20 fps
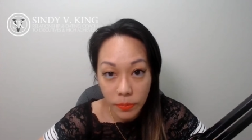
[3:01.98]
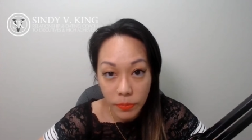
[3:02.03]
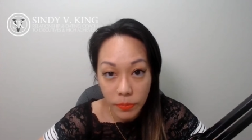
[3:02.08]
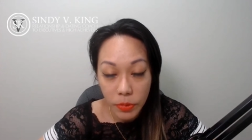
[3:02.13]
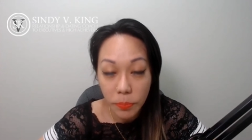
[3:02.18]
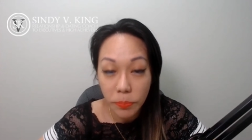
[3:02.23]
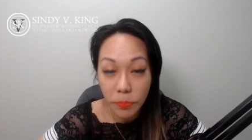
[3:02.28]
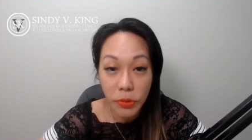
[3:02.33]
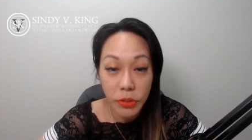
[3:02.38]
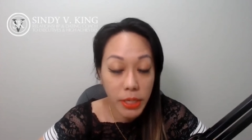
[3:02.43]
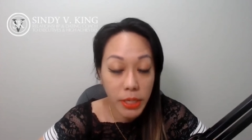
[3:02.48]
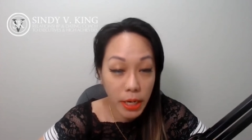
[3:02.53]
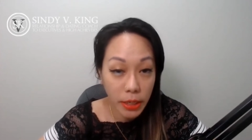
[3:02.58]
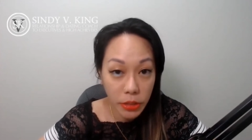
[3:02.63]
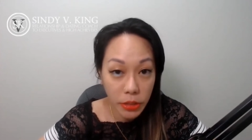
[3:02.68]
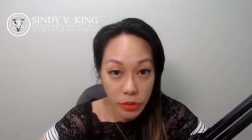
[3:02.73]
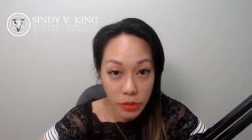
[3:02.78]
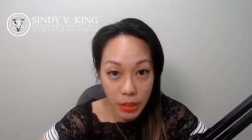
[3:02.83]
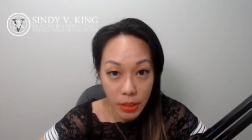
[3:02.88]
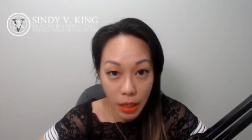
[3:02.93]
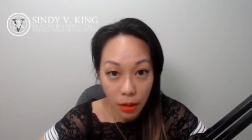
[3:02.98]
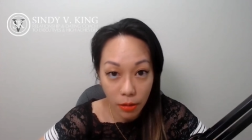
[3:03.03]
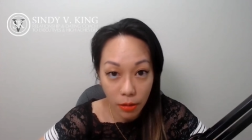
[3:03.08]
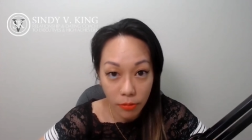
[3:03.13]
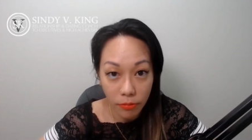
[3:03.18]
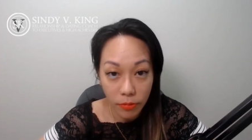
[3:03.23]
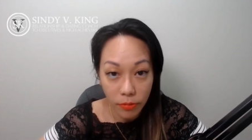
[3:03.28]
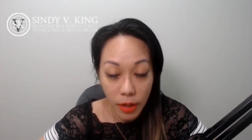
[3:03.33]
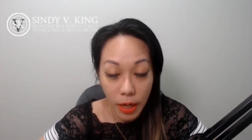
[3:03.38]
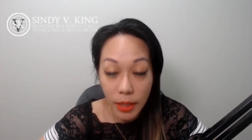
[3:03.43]
to protect yourself,
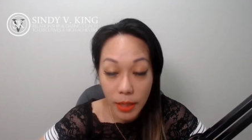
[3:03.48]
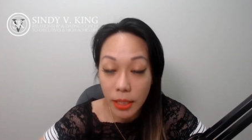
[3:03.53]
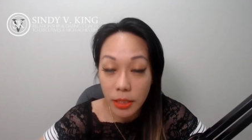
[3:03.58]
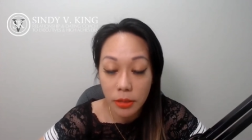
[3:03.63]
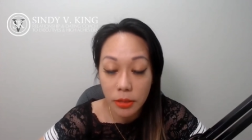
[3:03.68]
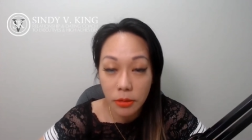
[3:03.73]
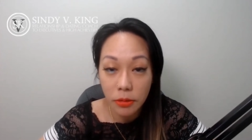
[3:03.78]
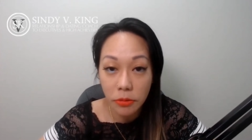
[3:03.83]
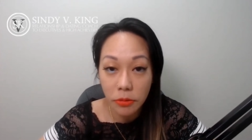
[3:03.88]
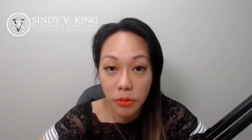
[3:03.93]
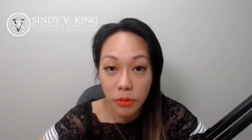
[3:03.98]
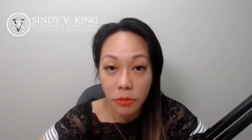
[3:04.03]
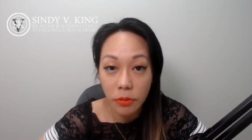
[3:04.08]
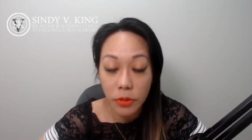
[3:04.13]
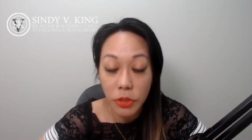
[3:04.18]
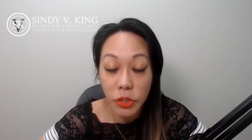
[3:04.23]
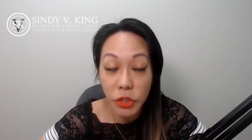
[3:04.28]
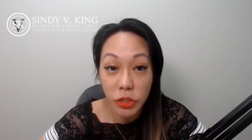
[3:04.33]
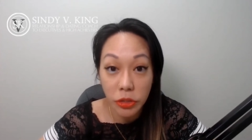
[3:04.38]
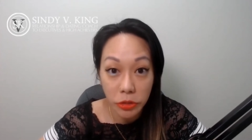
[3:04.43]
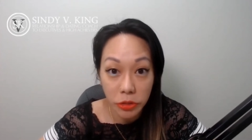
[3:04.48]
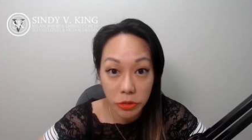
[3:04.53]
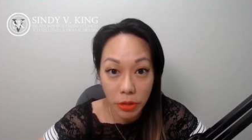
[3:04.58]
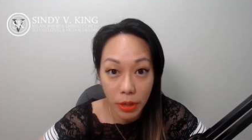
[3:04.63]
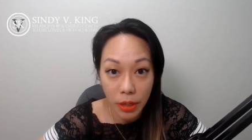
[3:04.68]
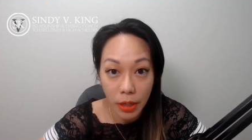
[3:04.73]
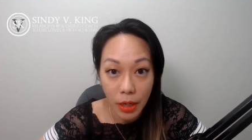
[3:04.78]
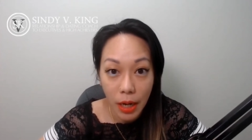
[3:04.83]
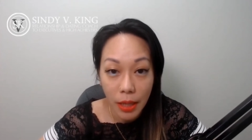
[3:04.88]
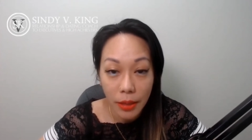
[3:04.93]
and that's including
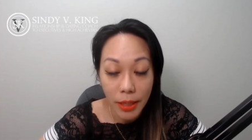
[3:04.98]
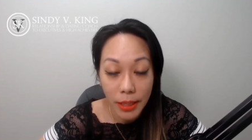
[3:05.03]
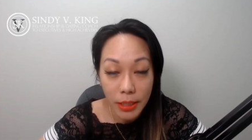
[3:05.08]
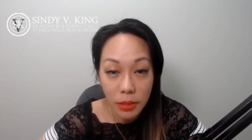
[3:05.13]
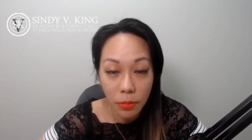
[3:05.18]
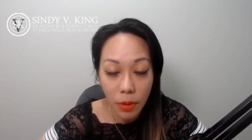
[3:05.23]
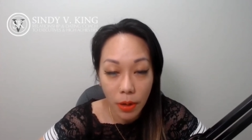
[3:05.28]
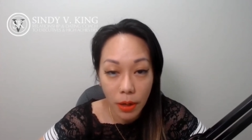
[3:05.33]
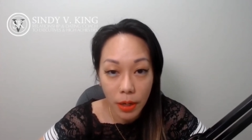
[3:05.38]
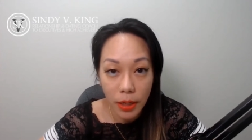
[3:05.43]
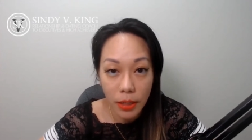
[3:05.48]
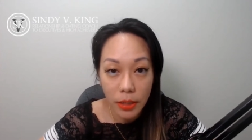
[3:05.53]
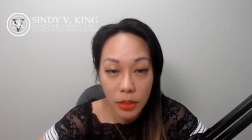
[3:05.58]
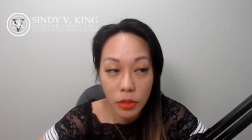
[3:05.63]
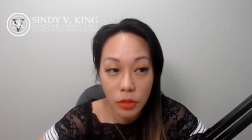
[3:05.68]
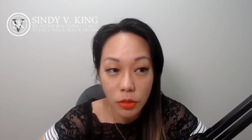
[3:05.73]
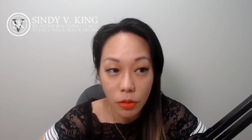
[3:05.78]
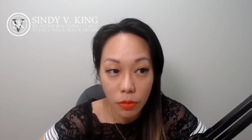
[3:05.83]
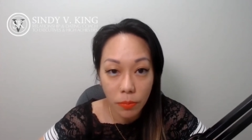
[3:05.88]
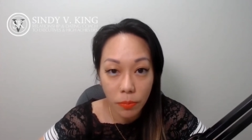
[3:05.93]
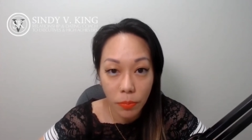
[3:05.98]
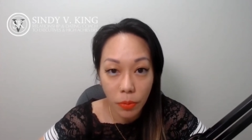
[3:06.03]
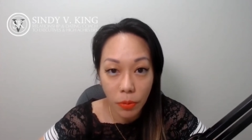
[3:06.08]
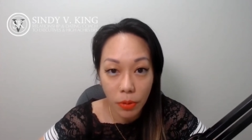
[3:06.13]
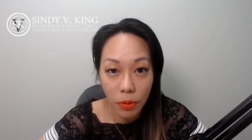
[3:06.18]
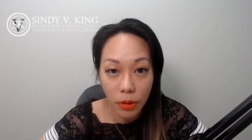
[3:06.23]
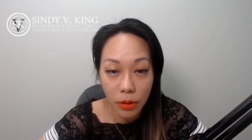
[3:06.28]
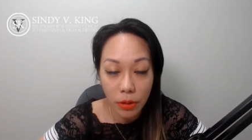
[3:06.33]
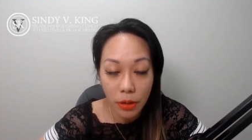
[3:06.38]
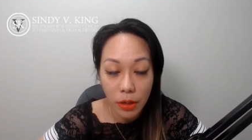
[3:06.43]
children. That's why it's so
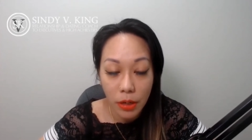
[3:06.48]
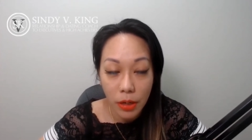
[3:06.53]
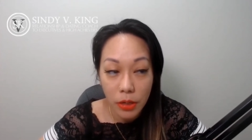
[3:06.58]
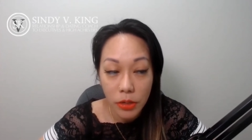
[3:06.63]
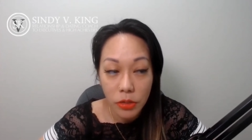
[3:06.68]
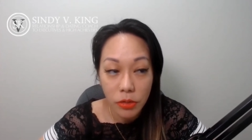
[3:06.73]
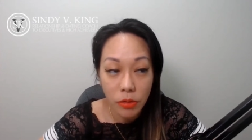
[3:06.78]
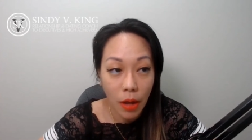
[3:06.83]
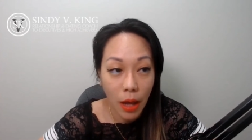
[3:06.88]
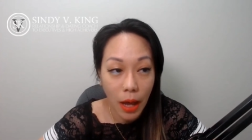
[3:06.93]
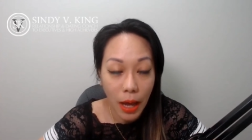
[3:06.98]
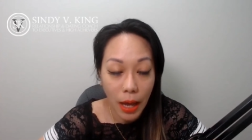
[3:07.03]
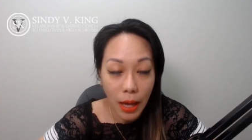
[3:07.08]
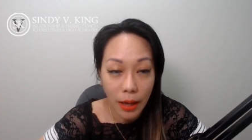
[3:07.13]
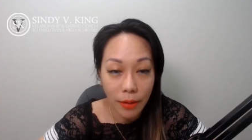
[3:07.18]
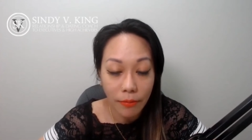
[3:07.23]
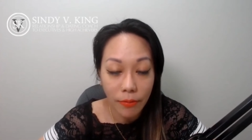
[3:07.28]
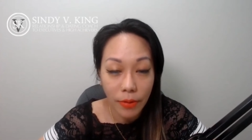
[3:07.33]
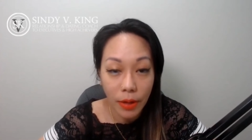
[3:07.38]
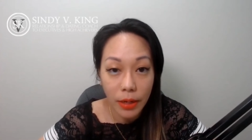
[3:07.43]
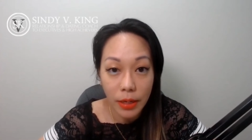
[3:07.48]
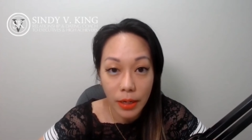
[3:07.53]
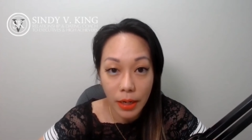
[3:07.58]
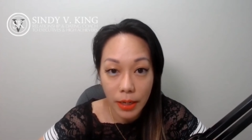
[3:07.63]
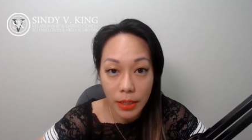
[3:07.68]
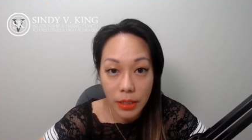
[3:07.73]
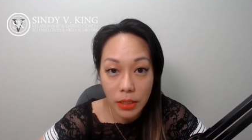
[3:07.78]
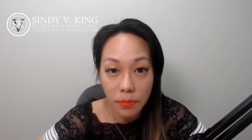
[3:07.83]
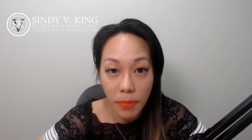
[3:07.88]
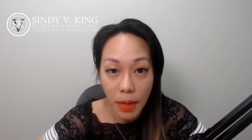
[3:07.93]
important to have a
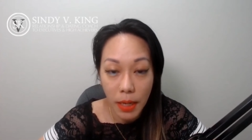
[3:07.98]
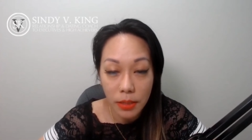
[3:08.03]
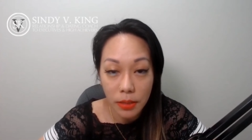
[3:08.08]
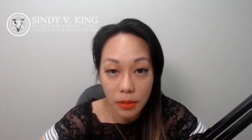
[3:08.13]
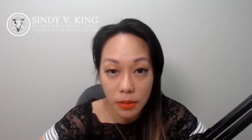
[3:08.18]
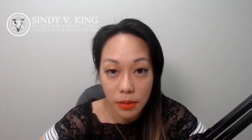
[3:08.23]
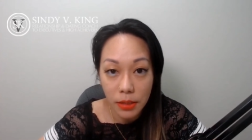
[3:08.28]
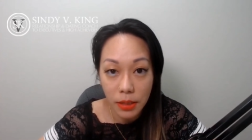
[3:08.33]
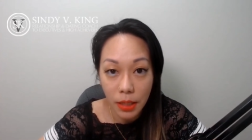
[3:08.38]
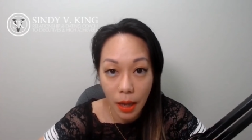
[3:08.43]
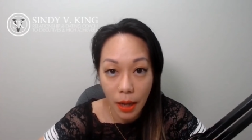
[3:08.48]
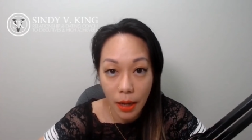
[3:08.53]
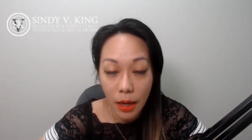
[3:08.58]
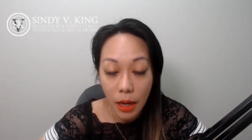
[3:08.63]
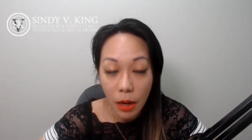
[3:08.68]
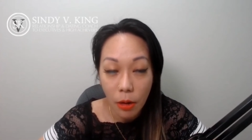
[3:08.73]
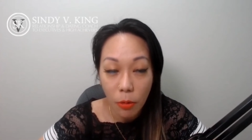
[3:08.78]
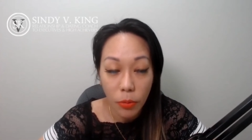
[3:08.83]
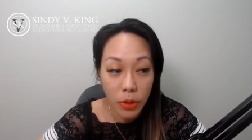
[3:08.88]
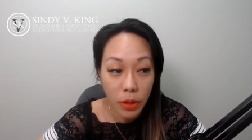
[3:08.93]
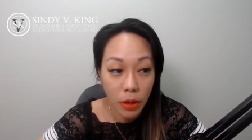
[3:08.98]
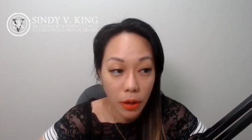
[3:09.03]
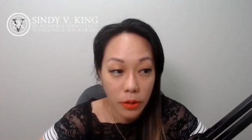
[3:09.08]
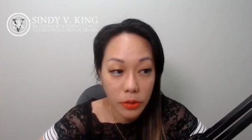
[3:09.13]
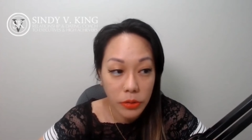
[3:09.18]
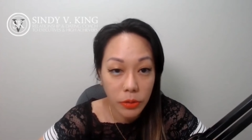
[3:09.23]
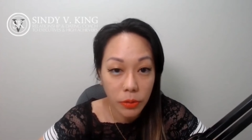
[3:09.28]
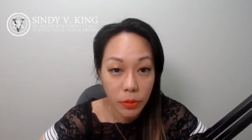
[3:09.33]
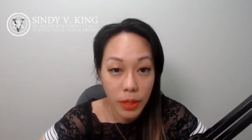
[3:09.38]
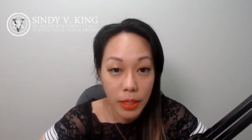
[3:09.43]
nice masculine side. We
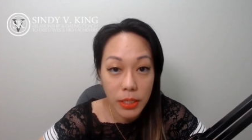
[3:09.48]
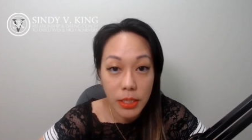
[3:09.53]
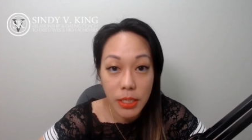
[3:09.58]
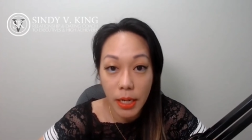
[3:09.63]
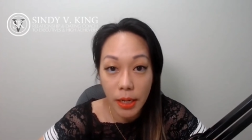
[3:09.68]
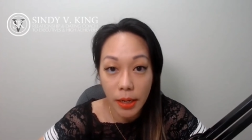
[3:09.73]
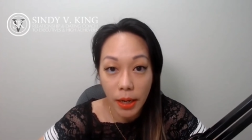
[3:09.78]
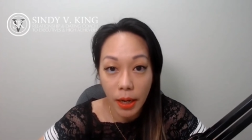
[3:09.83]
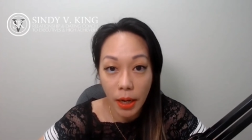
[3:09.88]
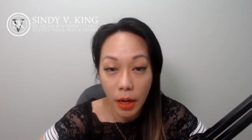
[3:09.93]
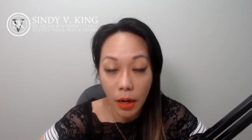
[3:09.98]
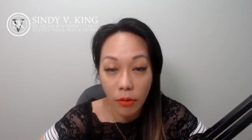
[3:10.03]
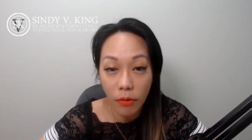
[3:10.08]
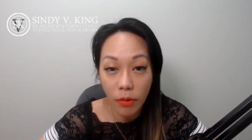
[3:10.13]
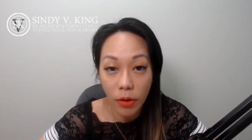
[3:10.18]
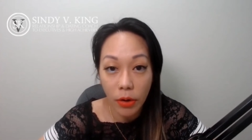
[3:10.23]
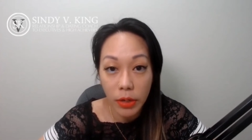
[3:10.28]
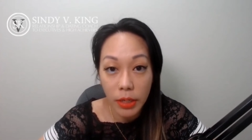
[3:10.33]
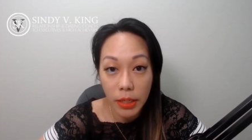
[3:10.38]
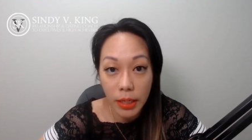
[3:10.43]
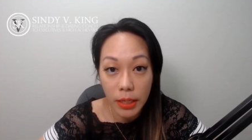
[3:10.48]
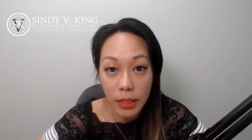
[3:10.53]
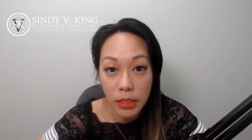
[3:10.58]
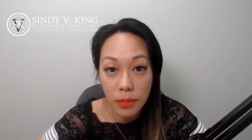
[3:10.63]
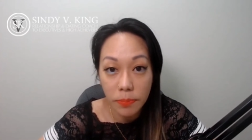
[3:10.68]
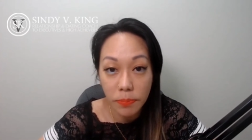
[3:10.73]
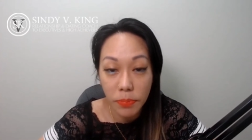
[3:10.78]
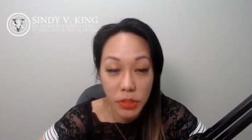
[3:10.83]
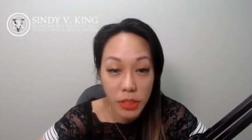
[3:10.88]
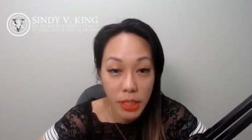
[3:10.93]
also can take care of our
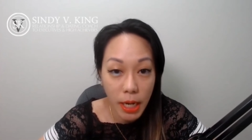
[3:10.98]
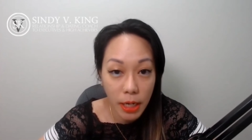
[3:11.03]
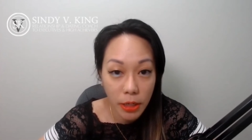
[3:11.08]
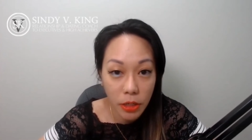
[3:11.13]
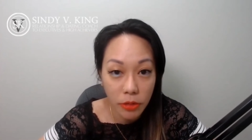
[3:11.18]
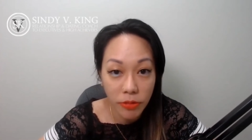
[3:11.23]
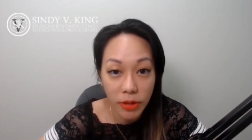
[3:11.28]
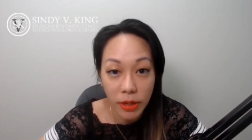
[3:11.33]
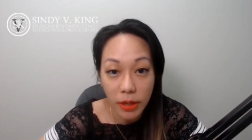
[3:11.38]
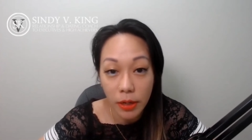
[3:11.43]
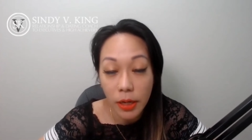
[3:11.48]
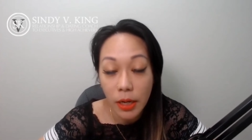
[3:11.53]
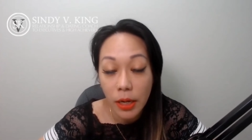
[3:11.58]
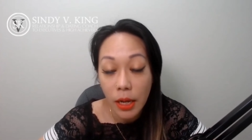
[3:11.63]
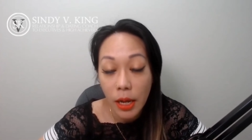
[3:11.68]
kids, protect our kids,